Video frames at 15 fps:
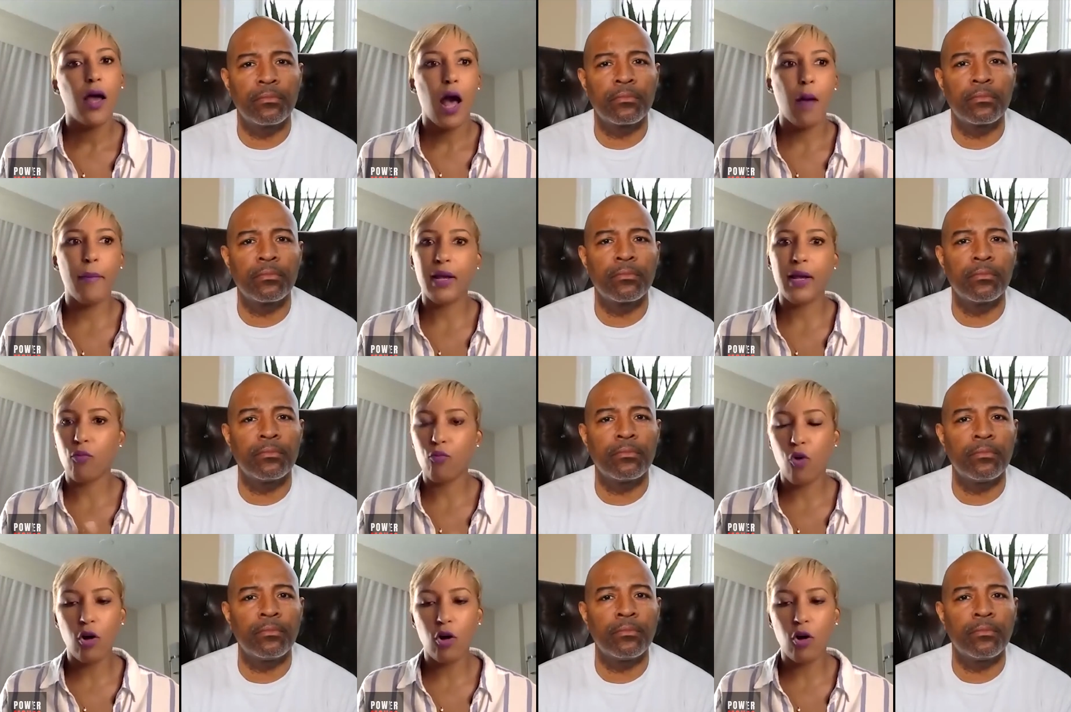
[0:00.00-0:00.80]
Speaker 1: I'll make them
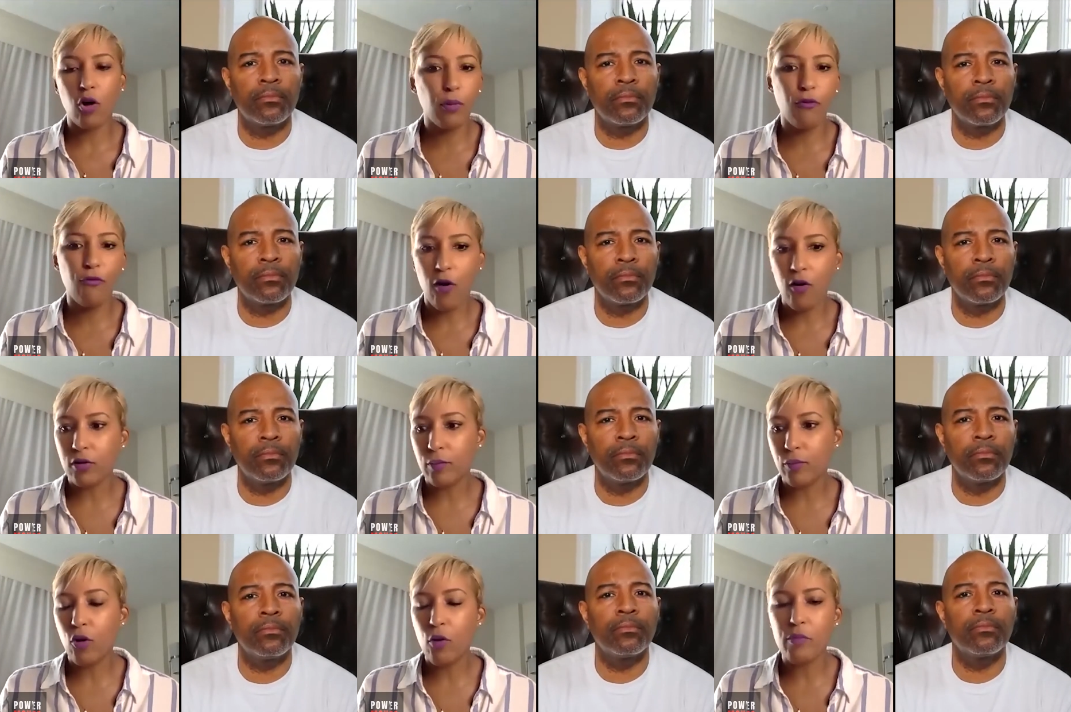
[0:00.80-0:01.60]
rollable,
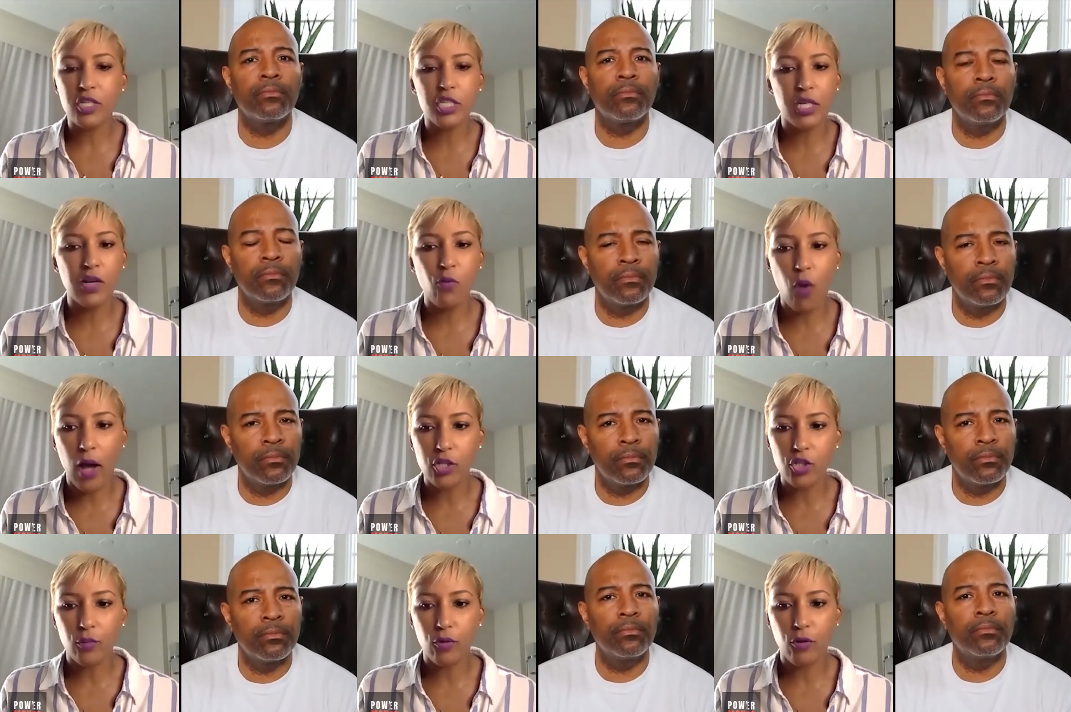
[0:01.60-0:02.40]
foldable, machine
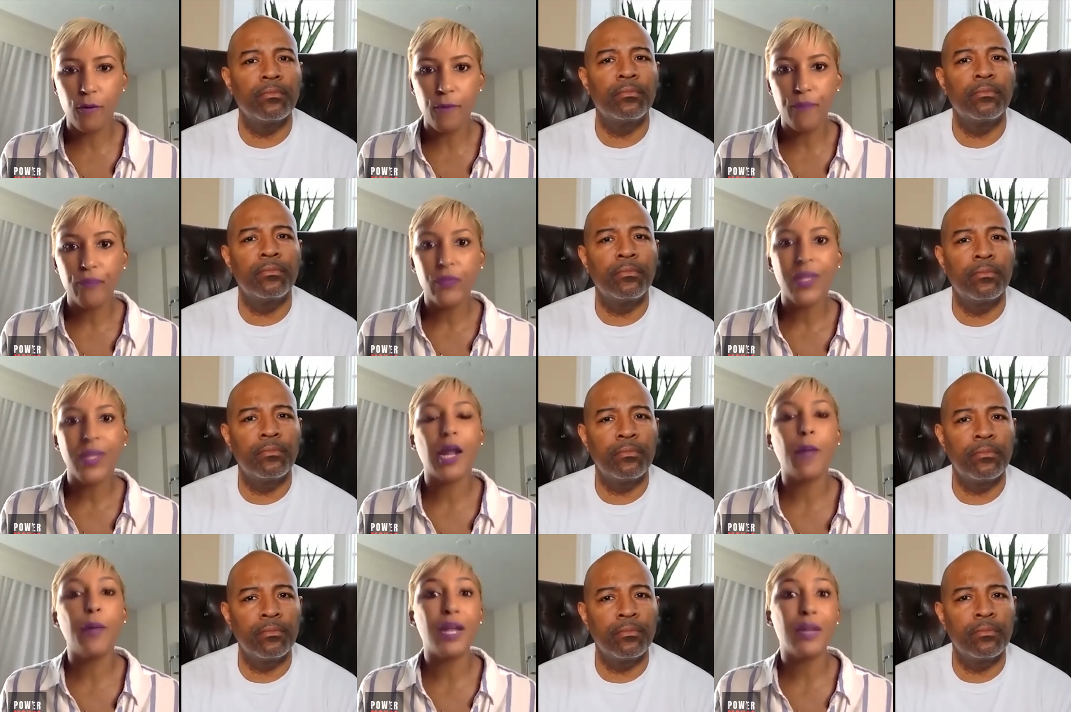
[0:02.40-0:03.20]
washable, and I'll
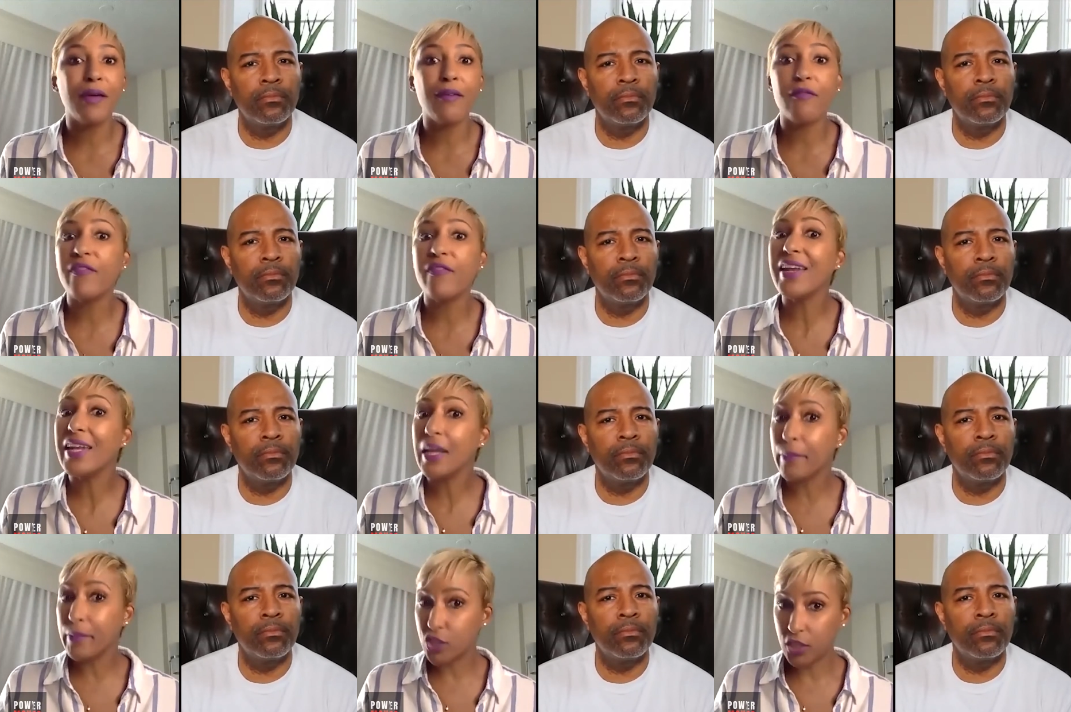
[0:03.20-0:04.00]
put them in vending
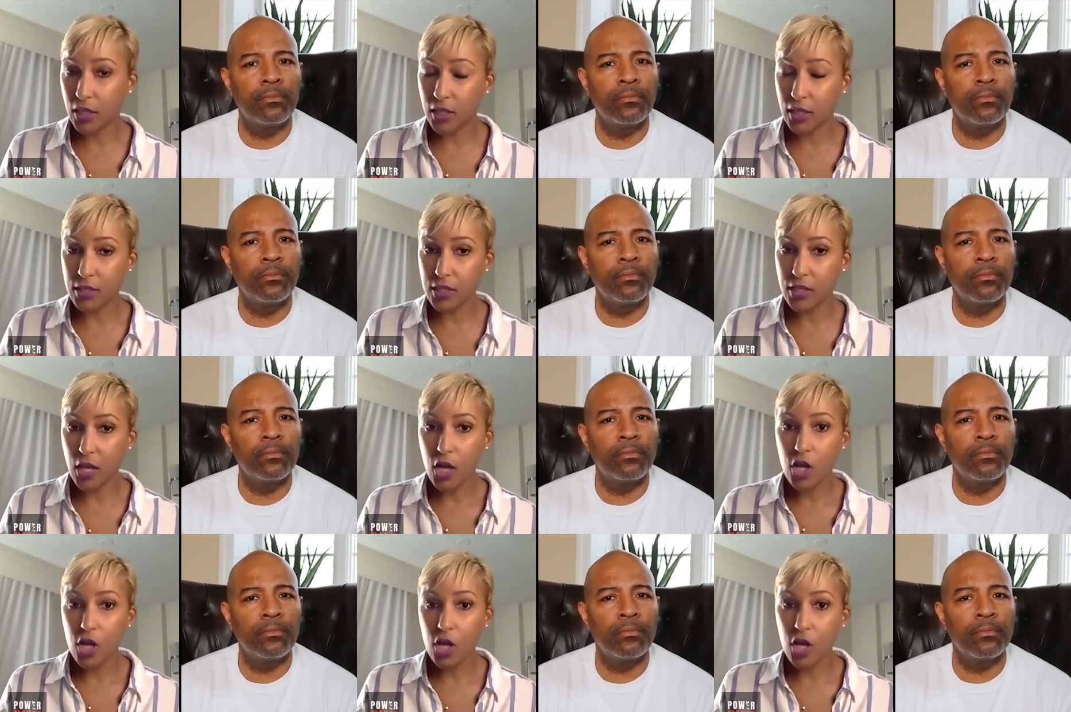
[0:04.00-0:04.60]
machines